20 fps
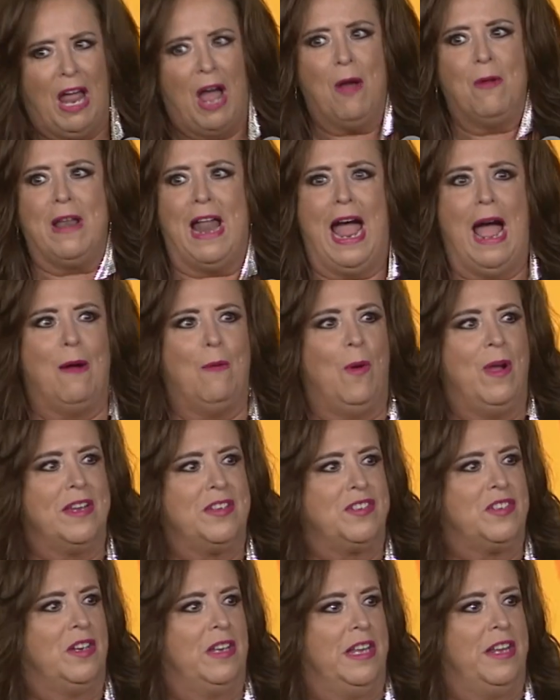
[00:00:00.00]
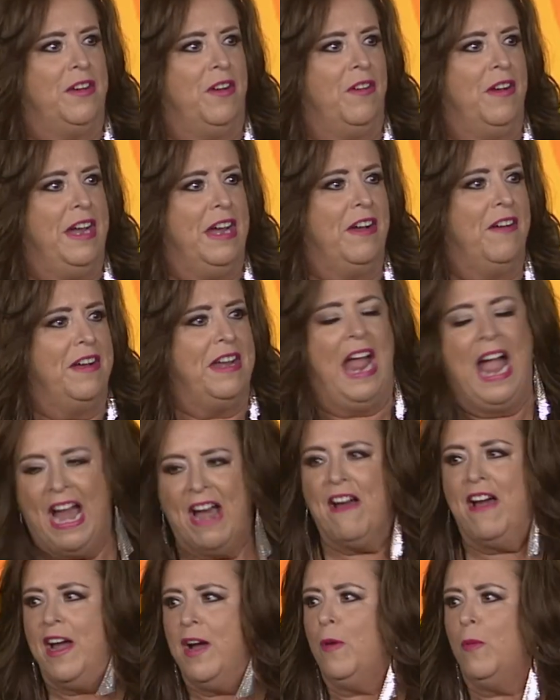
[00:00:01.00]
blow that whistle in her ear, and
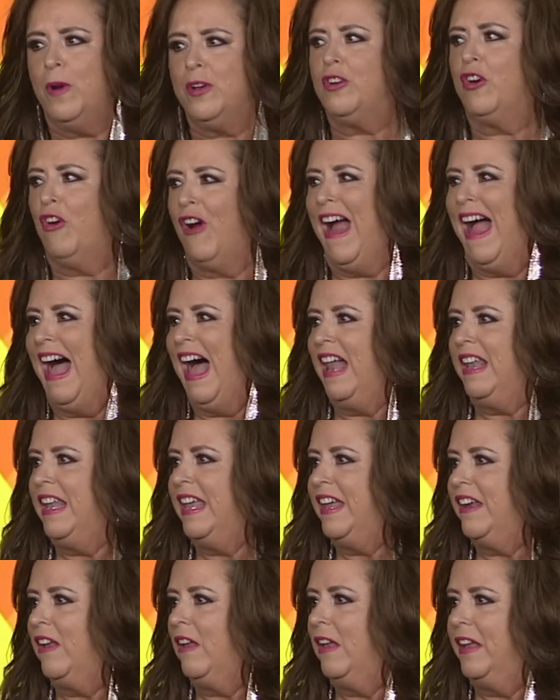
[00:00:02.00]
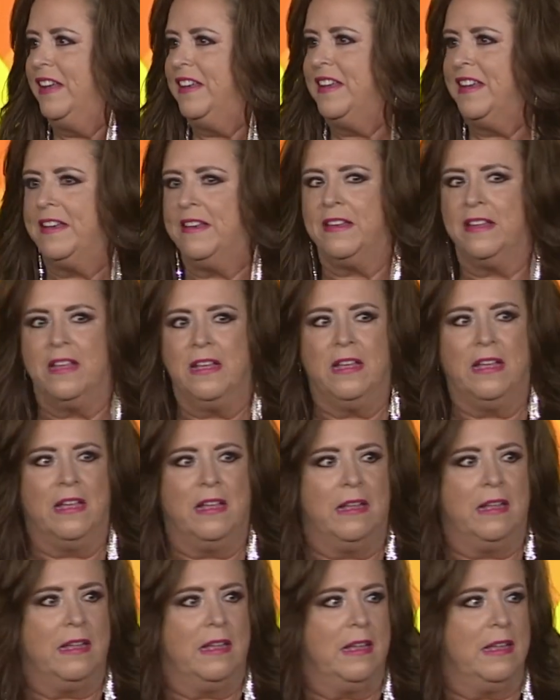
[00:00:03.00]
Harriet would cry a little, and then
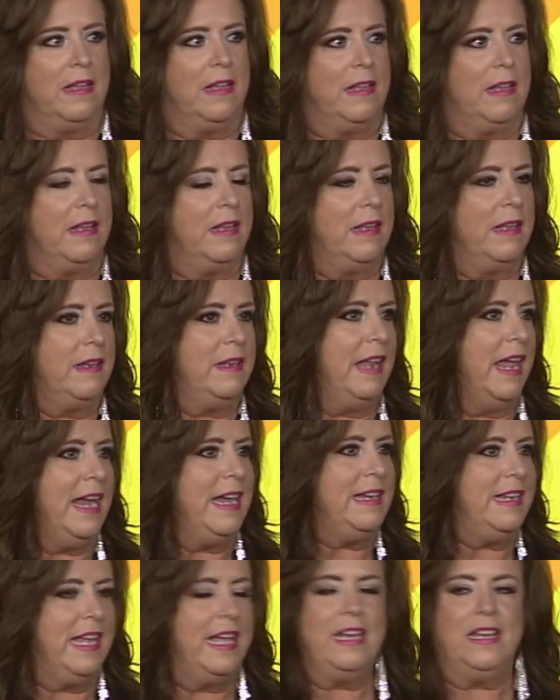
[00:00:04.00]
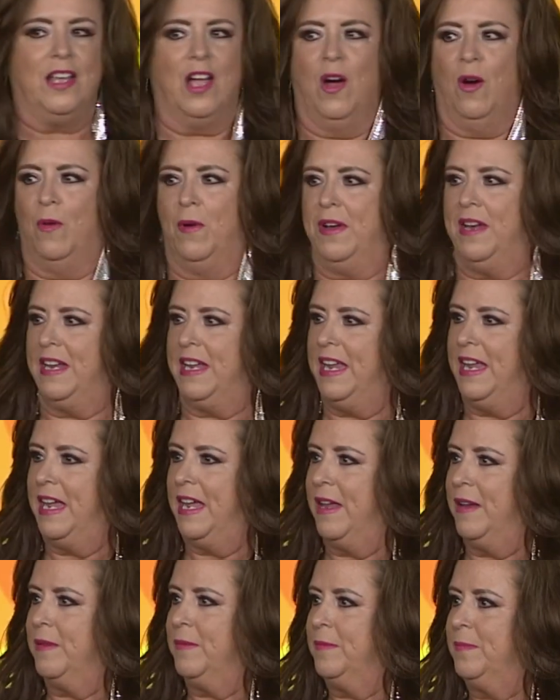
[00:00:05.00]
they'd get going
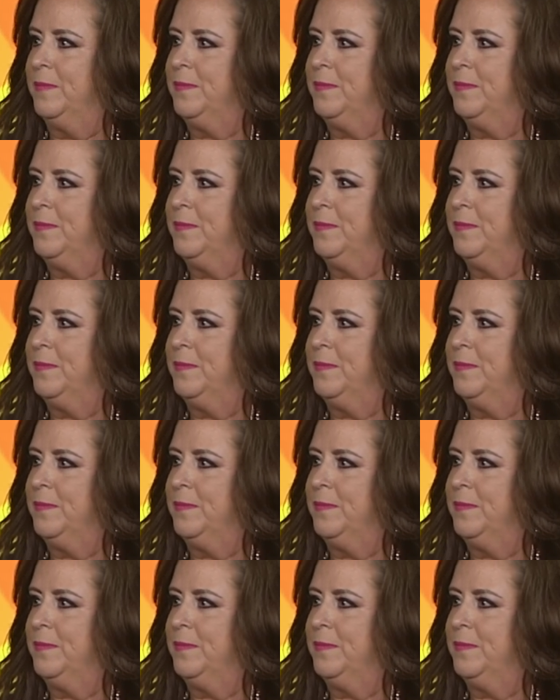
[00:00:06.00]
again.